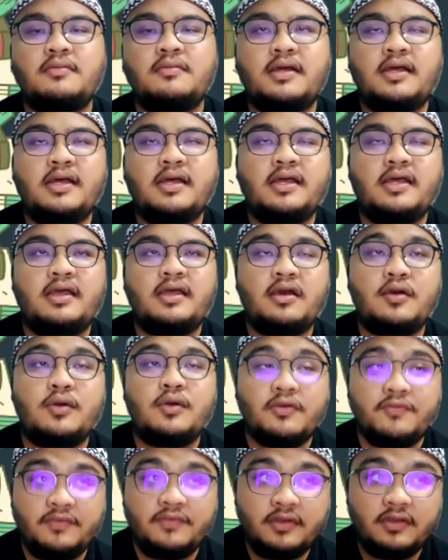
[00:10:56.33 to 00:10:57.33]
but
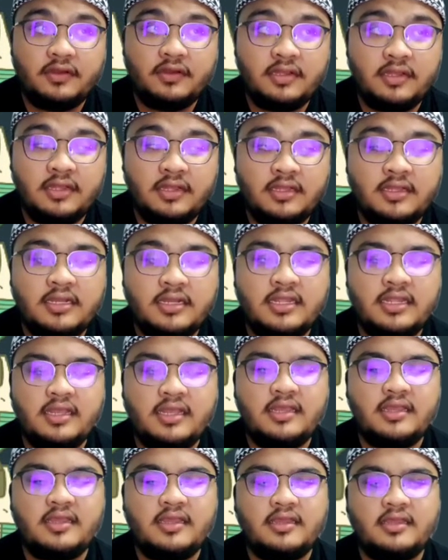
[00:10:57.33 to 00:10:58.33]
however,
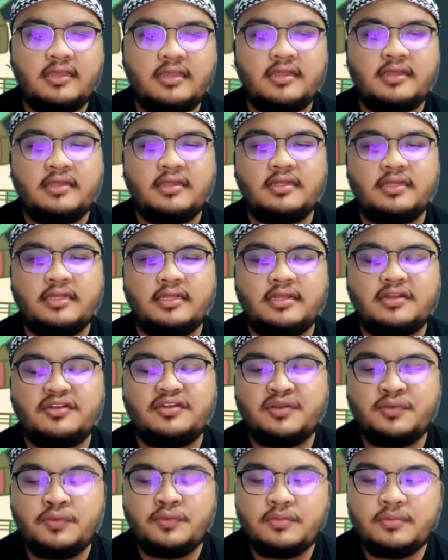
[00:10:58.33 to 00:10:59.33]
the
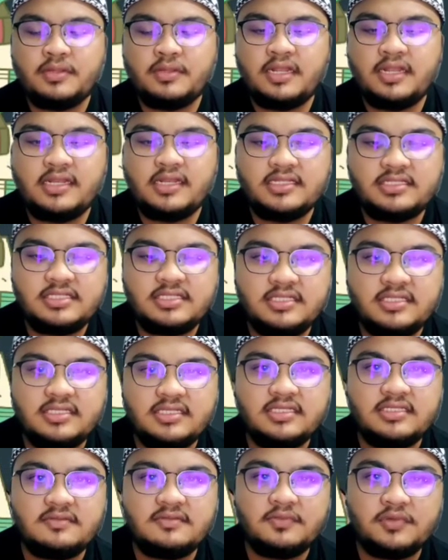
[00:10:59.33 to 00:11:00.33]
renewable
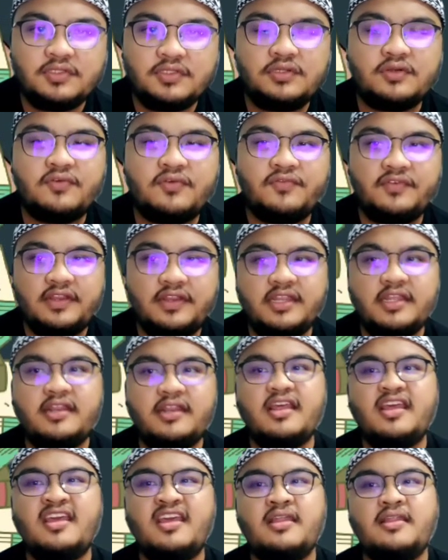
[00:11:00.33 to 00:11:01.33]
energy is most convenient